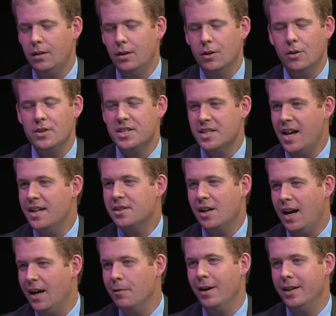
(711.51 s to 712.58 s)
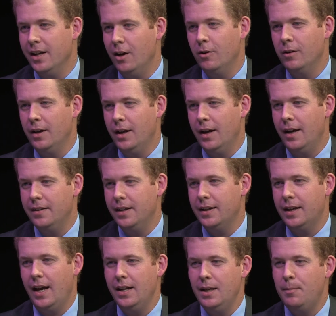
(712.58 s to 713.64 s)
The stakes are high right now. I
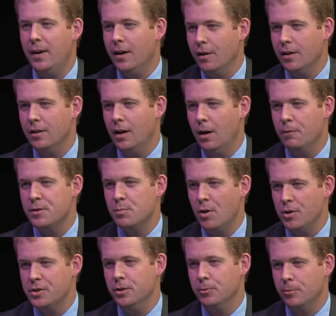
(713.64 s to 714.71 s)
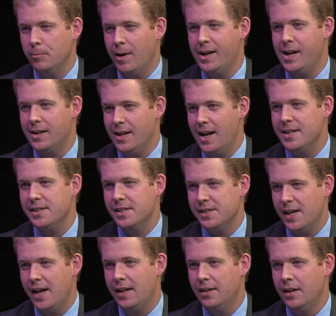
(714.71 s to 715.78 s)
think any parent of small children recognizes
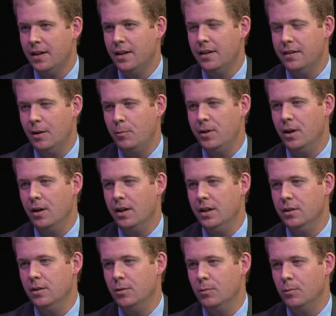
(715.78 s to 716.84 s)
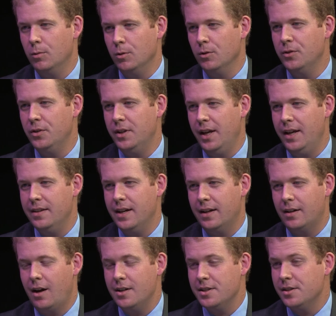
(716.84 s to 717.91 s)
that we are in a world today that
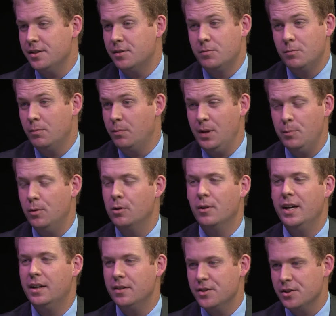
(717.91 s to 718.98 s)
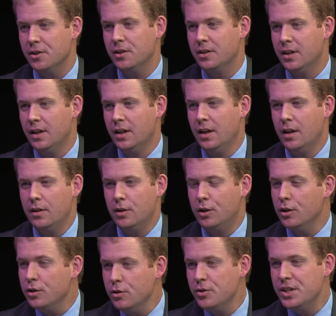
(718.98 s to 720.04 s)
causes people great concern. The
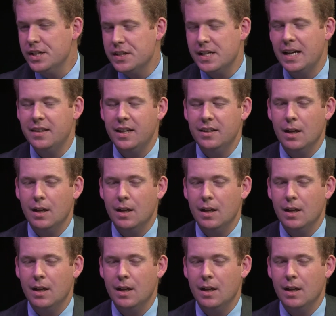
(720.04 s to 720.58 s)
good news is I think